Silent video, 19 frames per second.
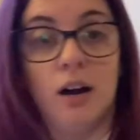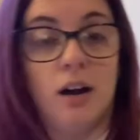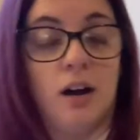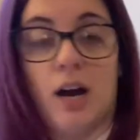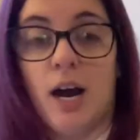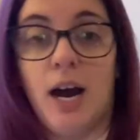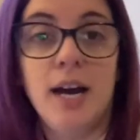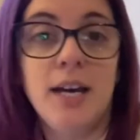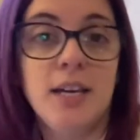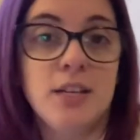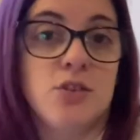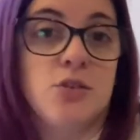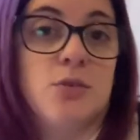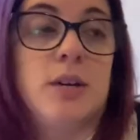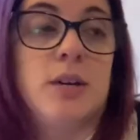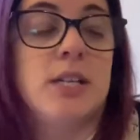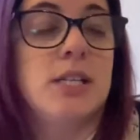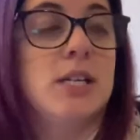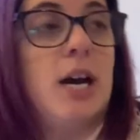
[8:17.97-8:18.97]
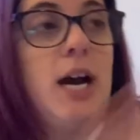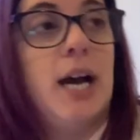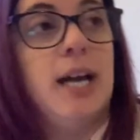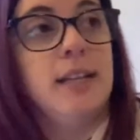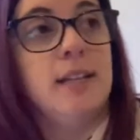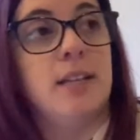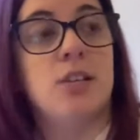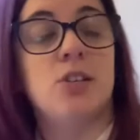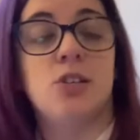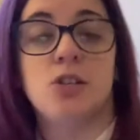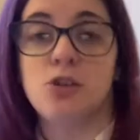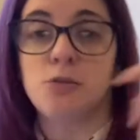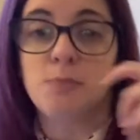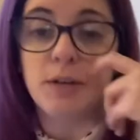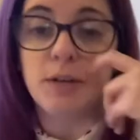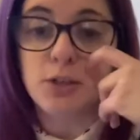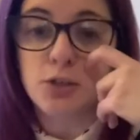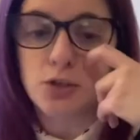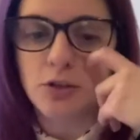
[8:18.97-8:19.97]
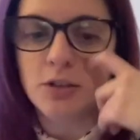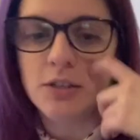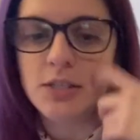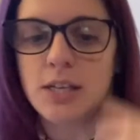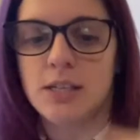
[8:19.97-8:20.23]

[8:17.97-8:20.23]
I do it, I teach it to my students.